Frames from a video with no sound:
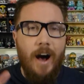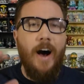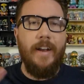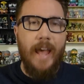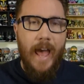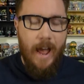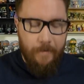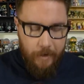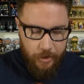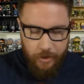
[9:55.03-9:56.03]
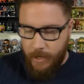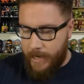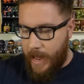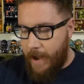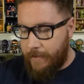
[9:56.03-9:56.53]
On average, just
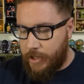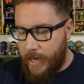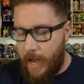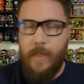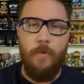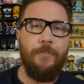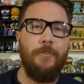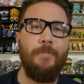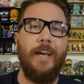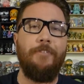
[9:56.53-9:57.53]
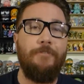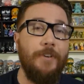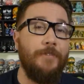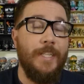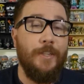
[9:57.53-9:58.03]
trying to average it out, they went from like
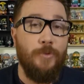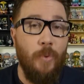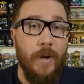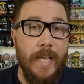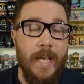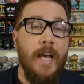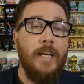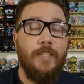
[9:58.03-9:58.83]
15 to 20.